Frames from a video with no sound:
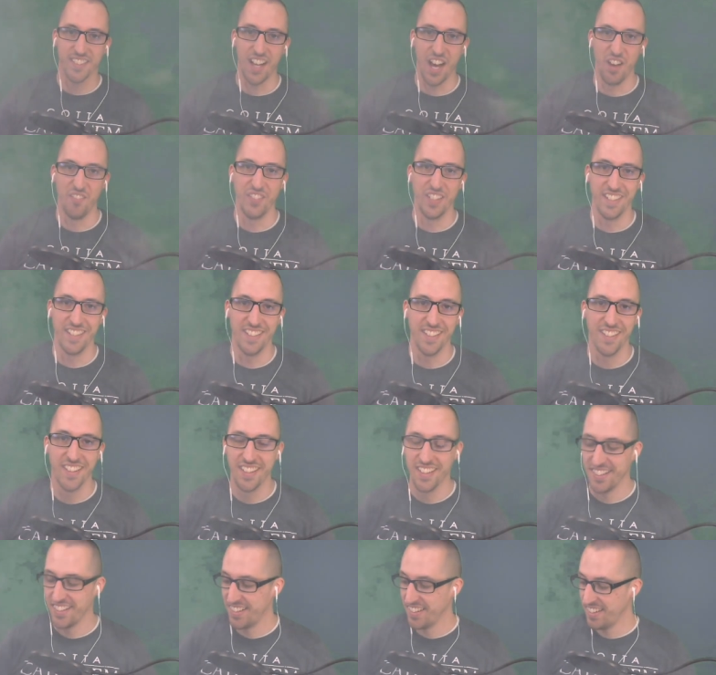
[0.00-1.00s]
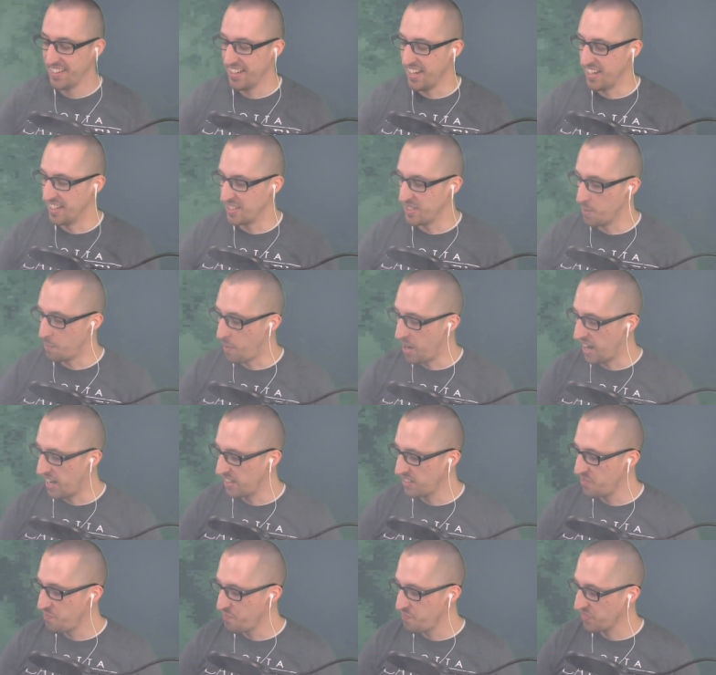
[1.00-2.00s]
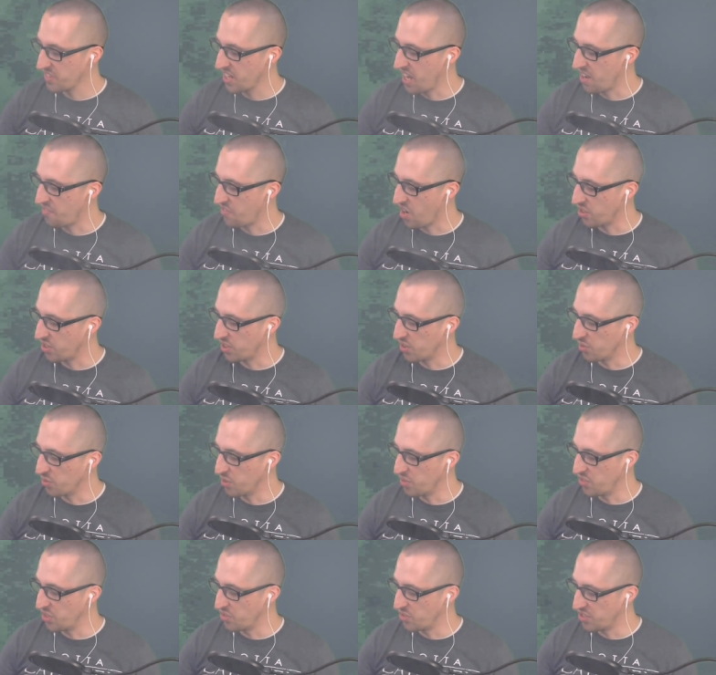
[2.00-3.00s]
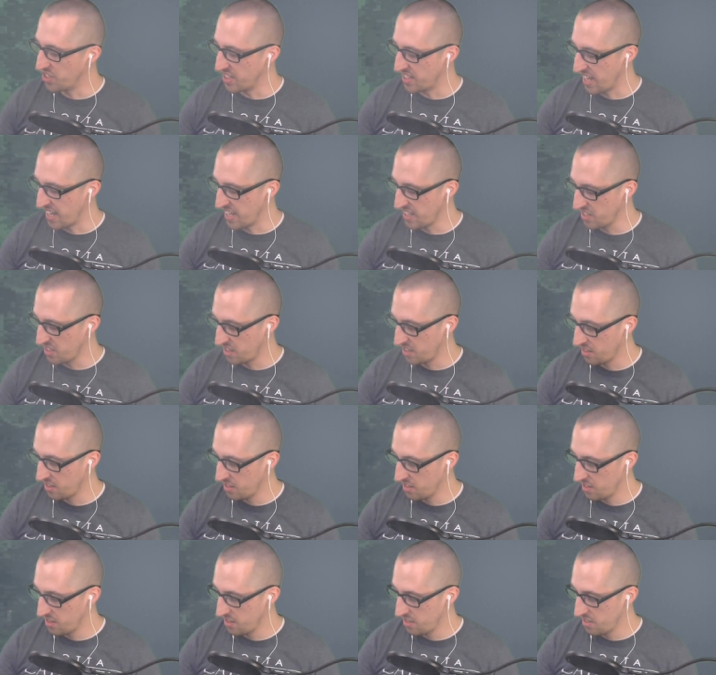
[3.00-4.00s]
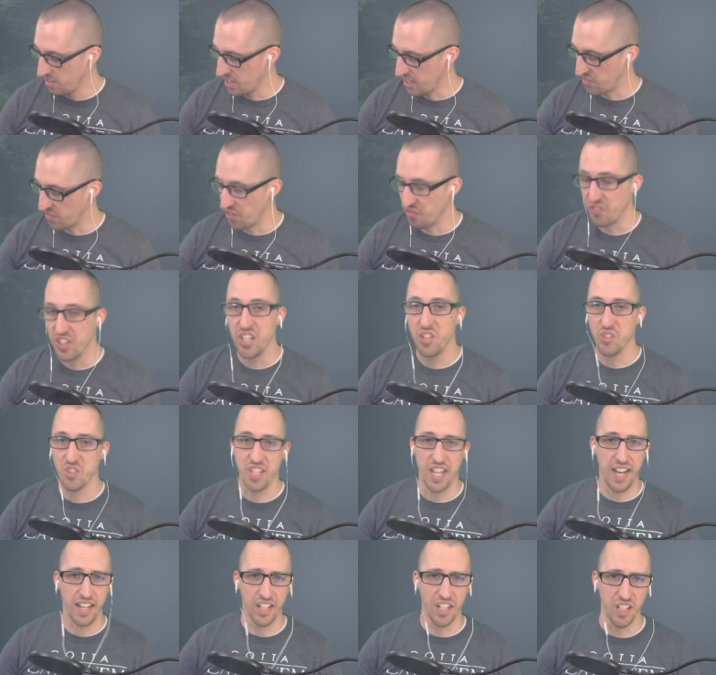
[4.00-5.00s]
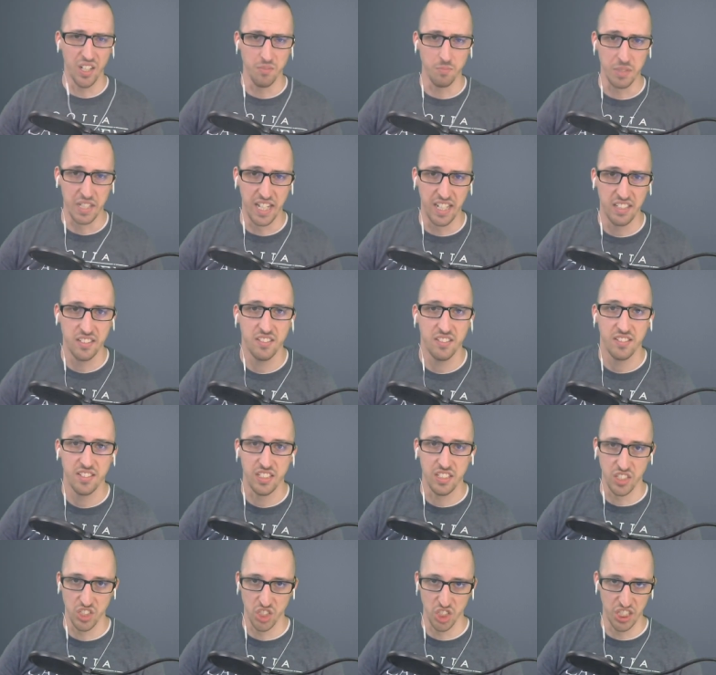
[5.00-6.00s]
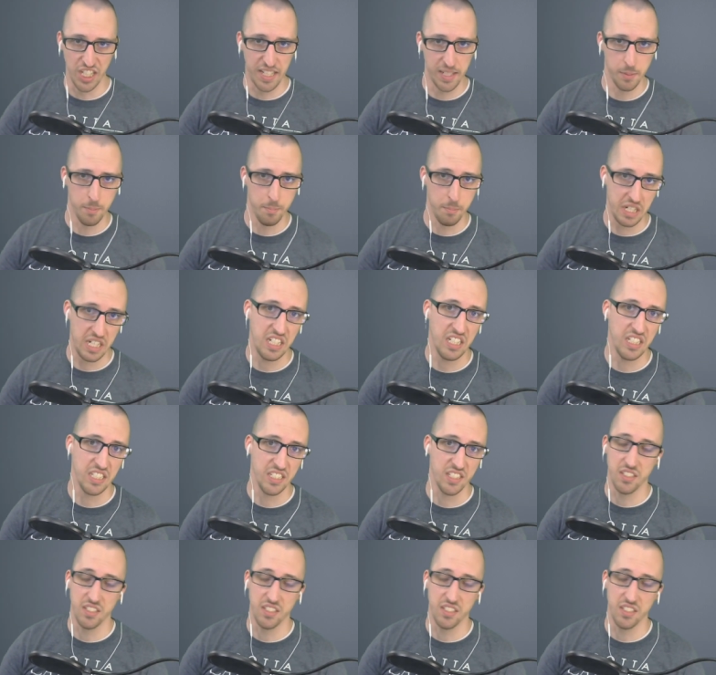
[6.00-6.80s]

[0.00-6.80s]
I mean, it's a mod. I've already reviewed the tank. If the video's not up yet, stand by.